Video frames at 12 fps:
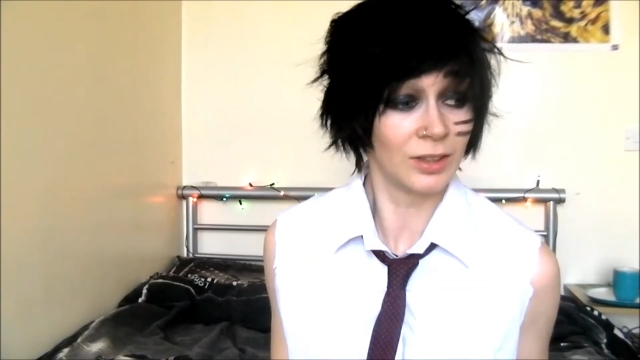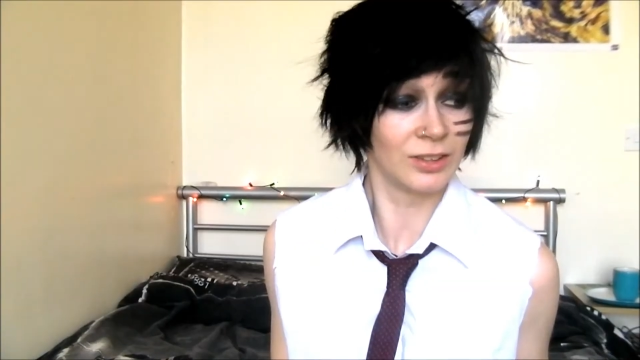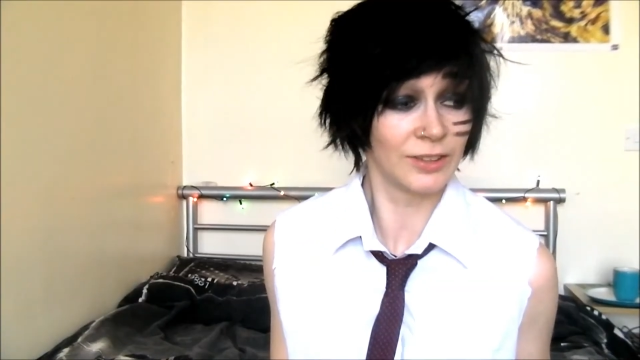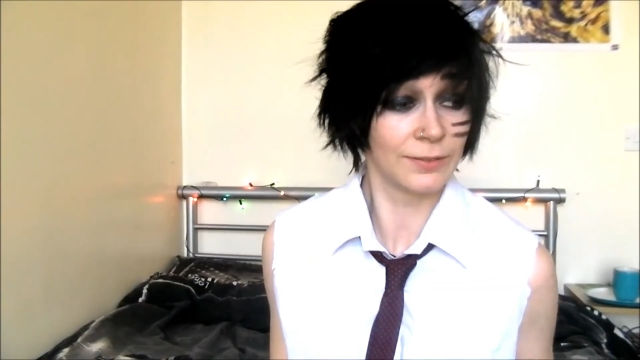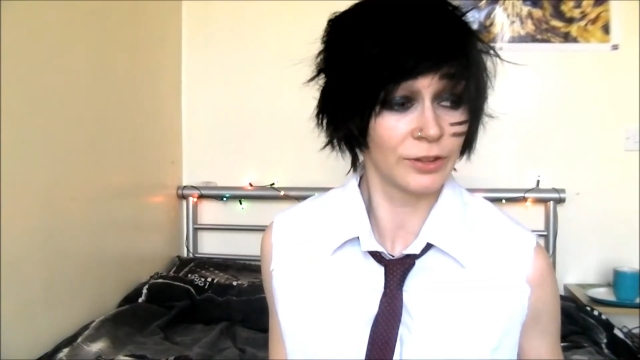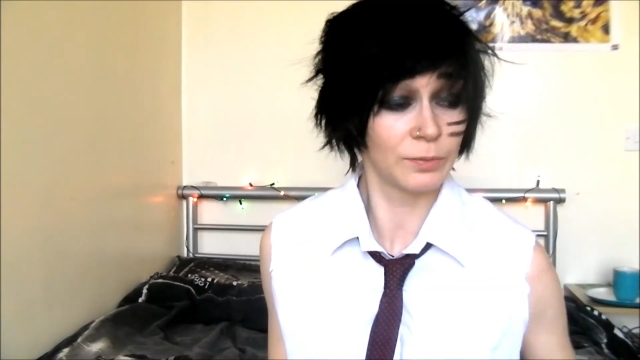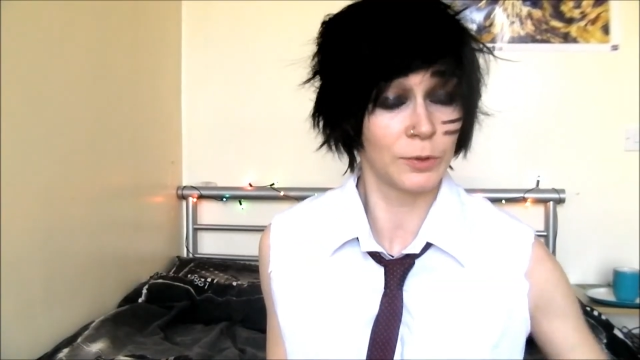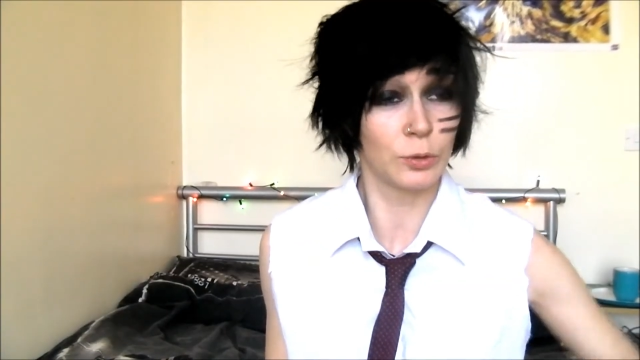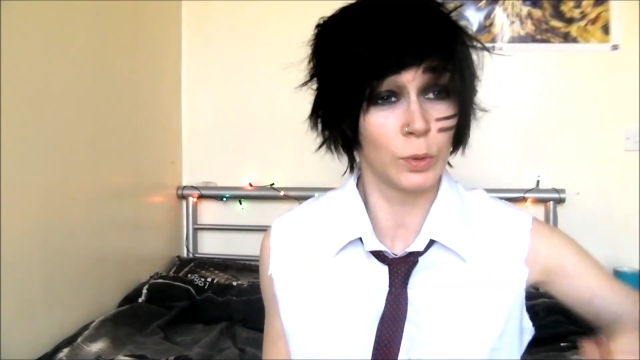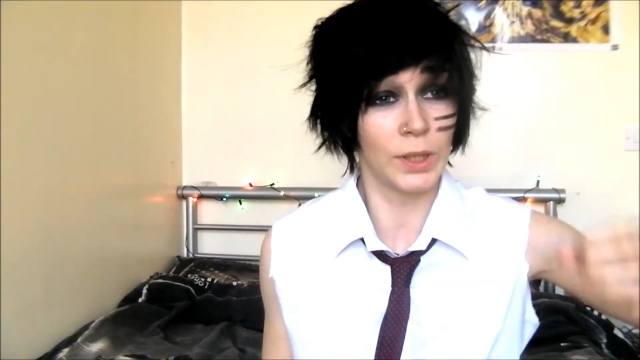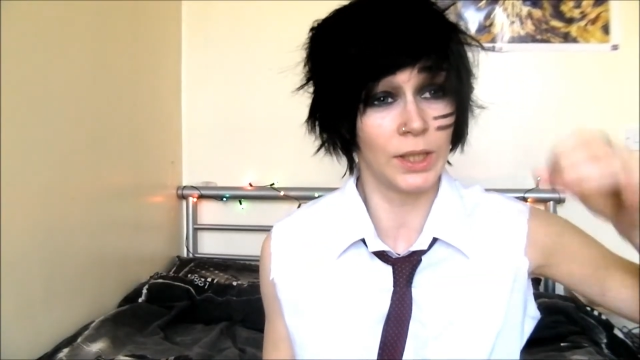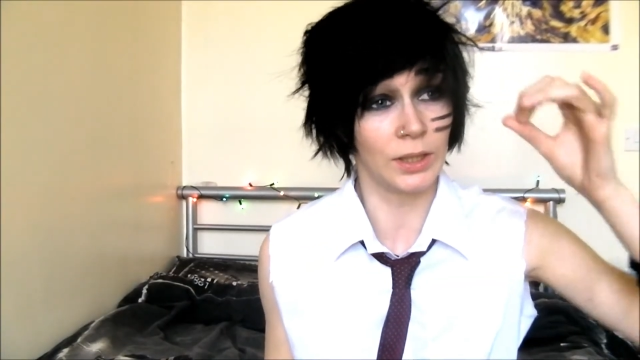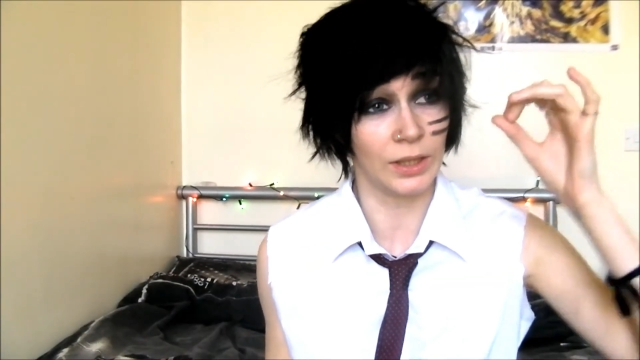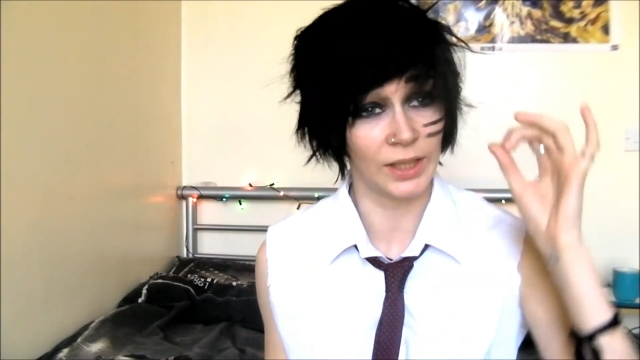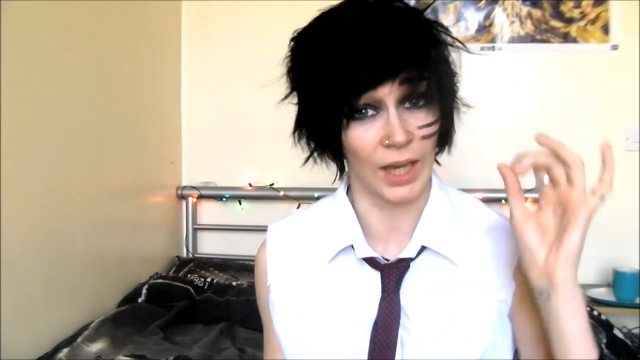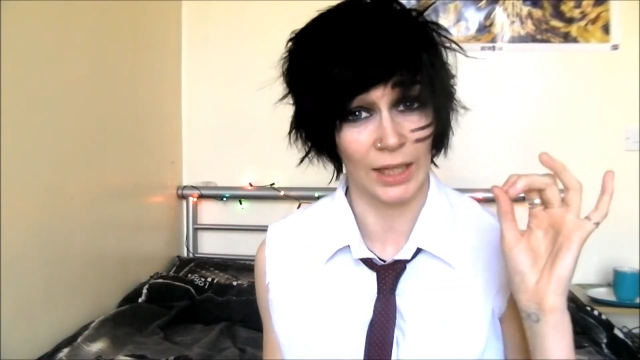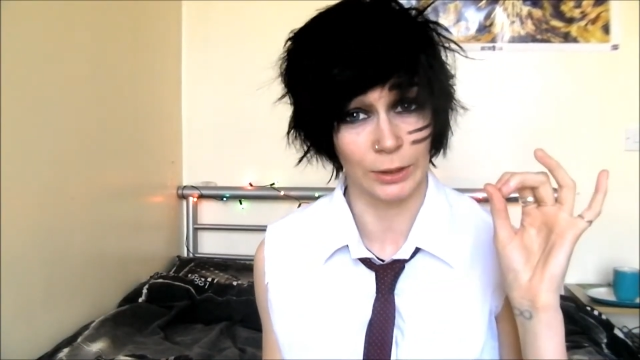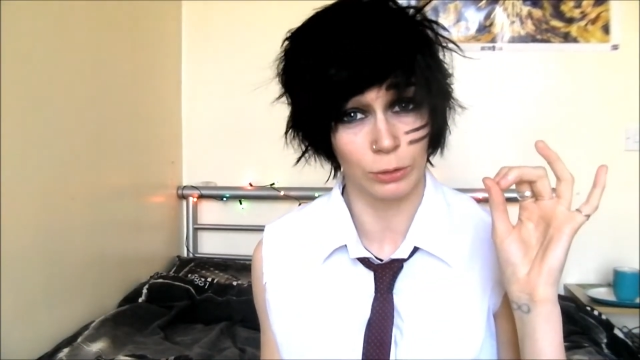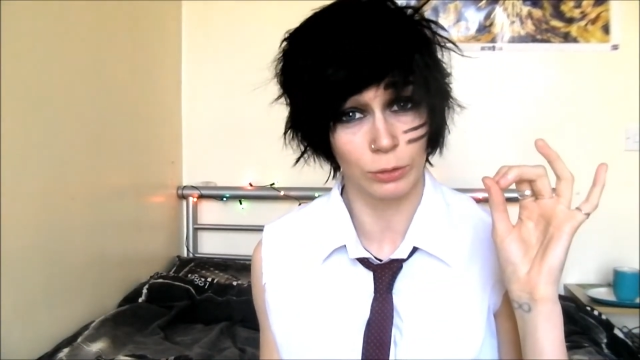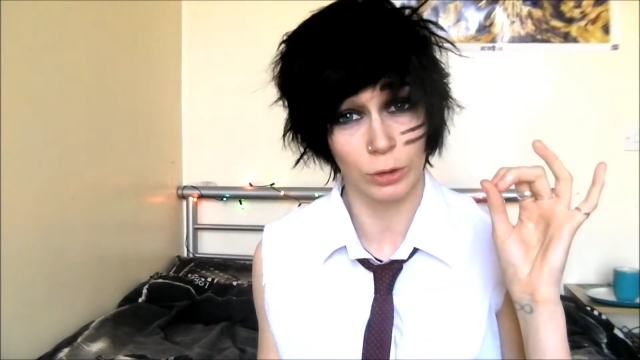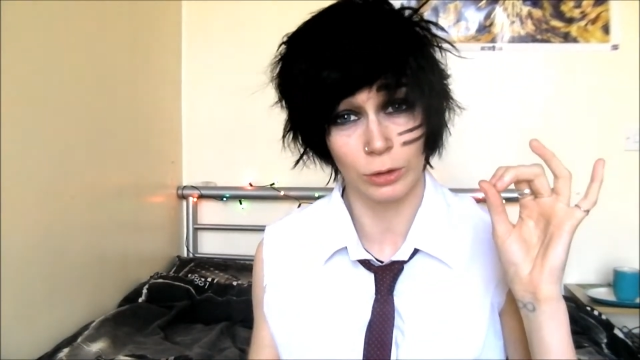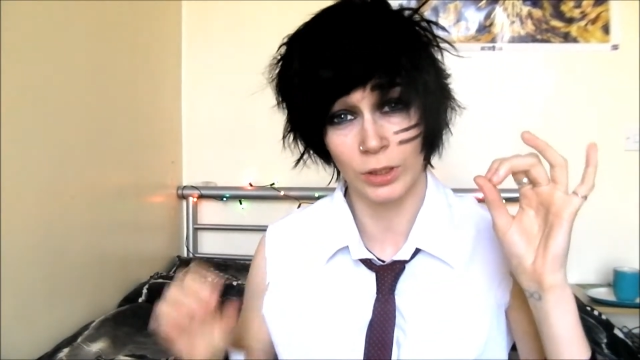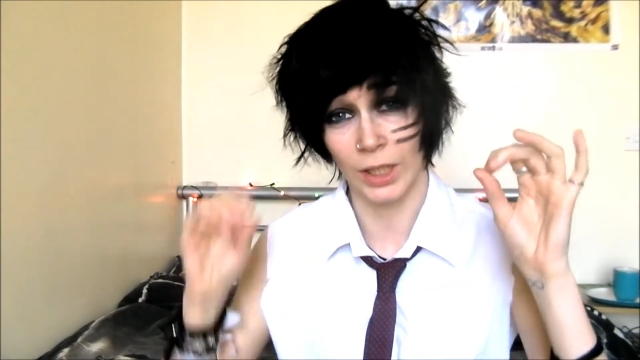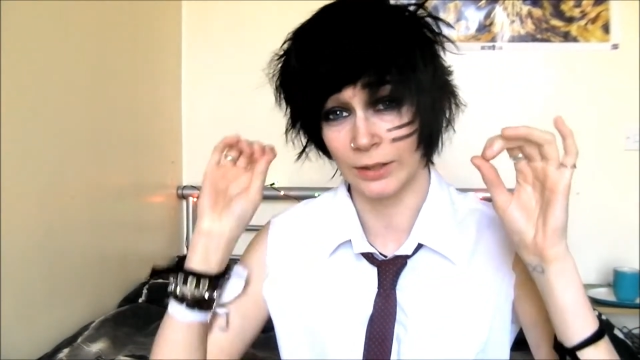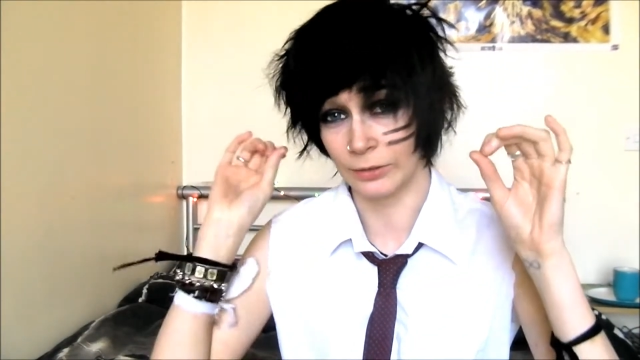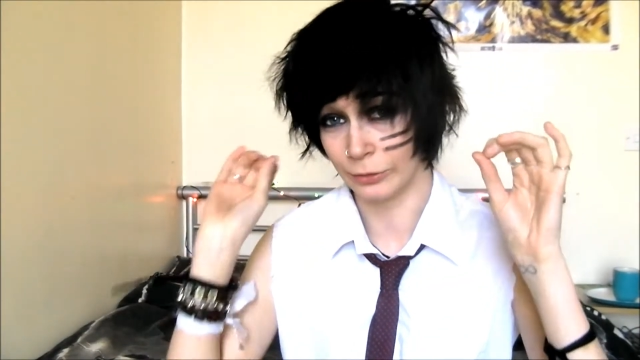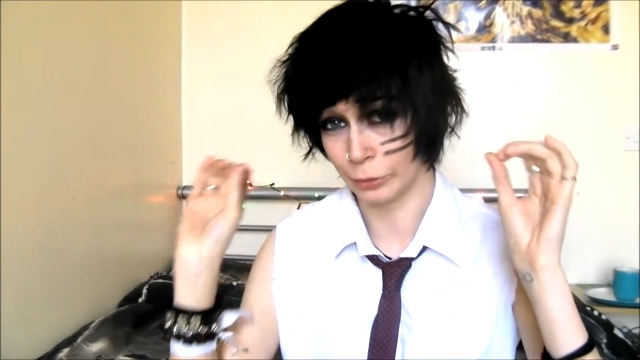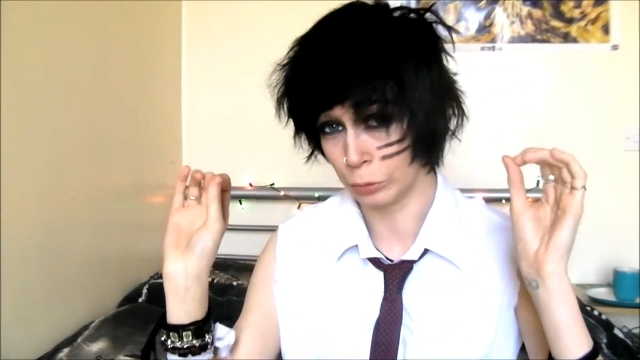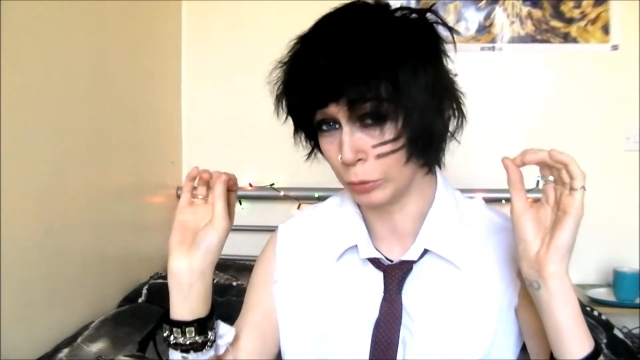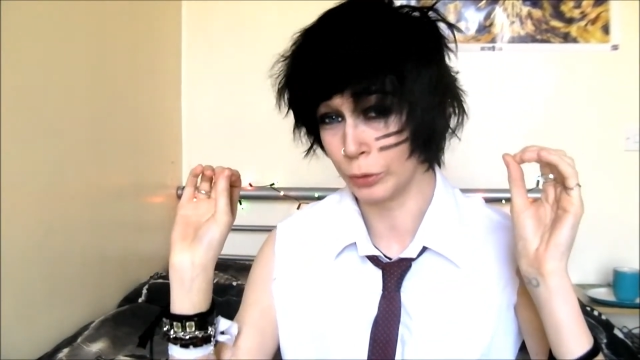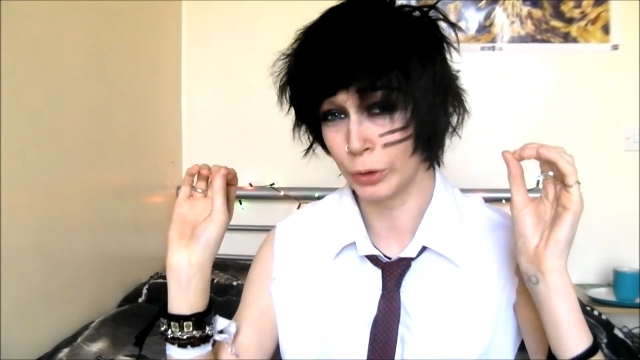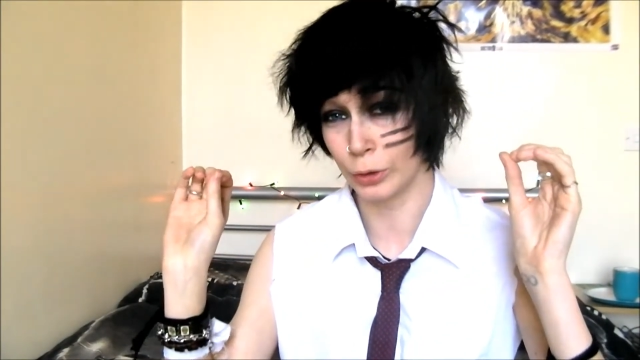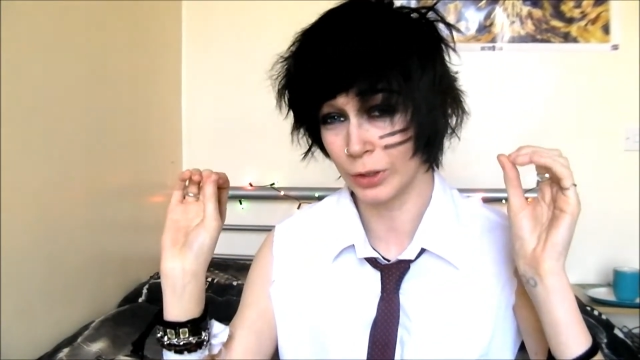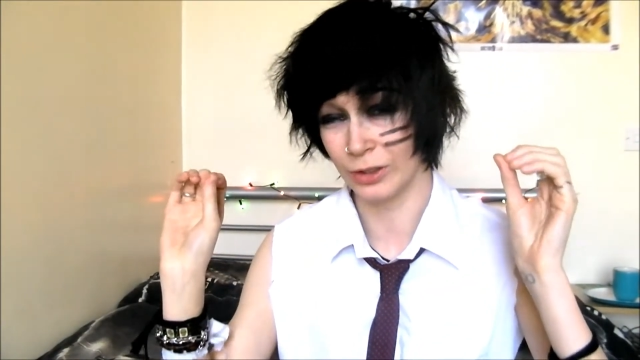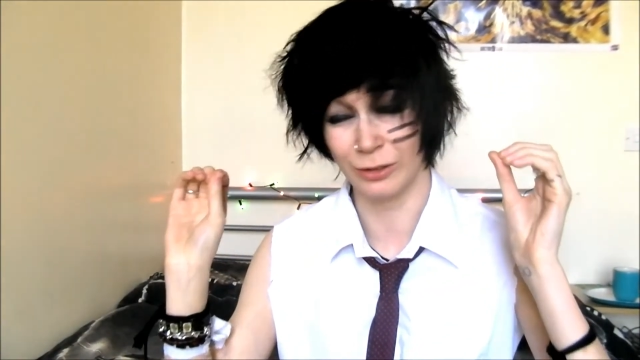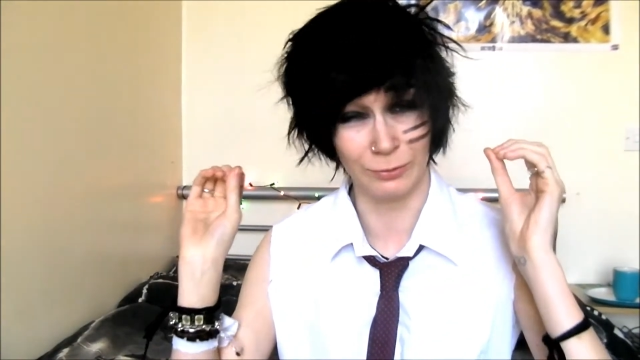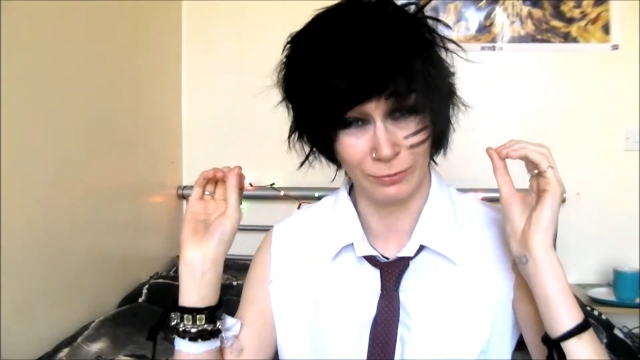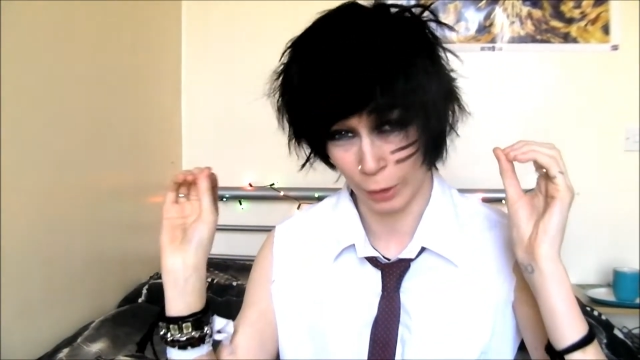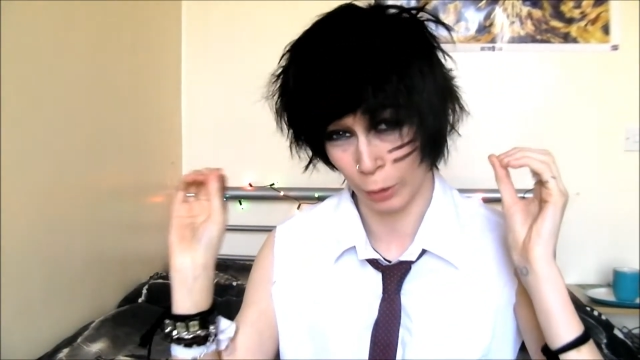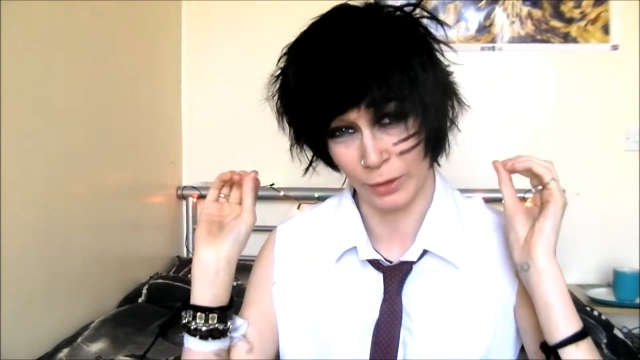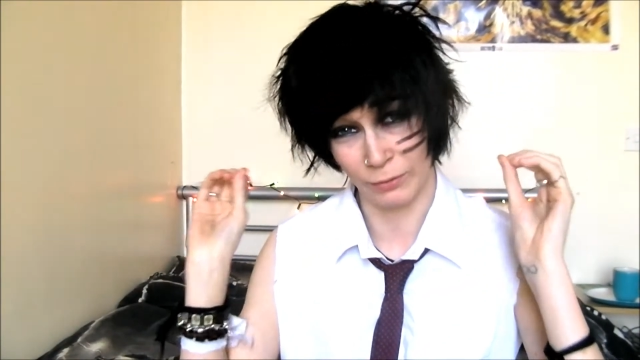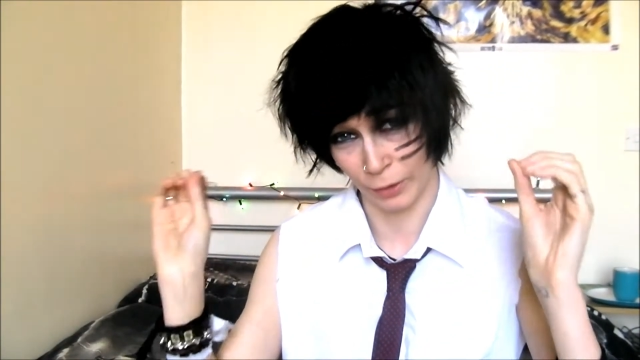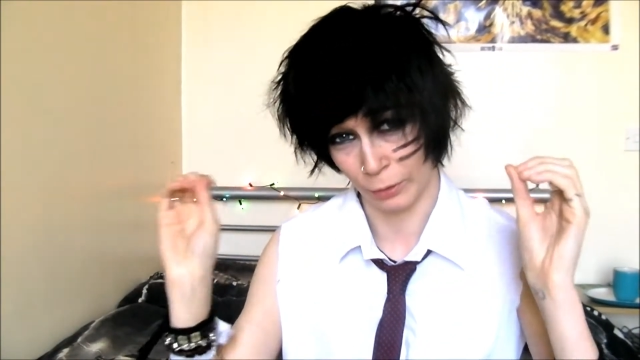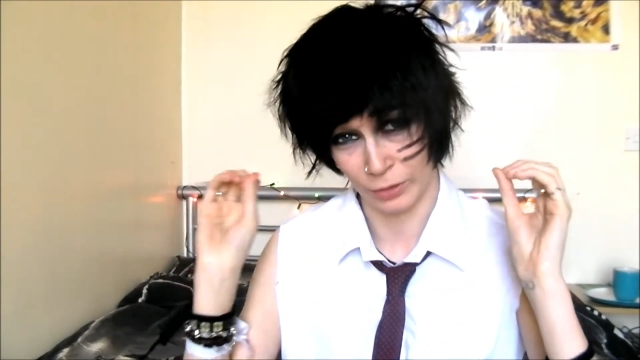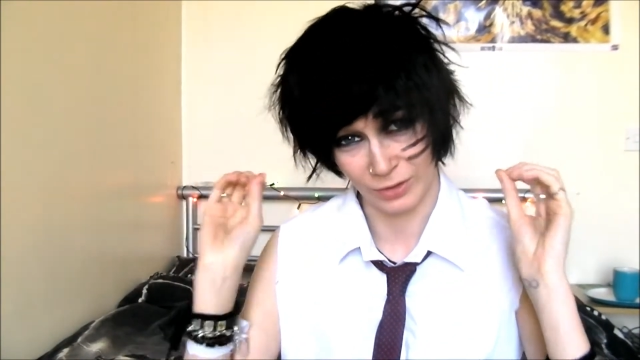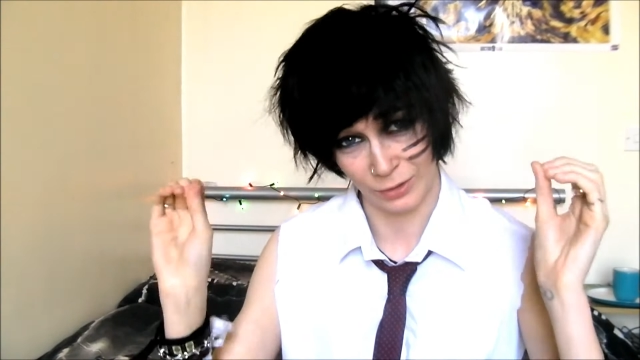The difference between can you cook and do you cook is very, very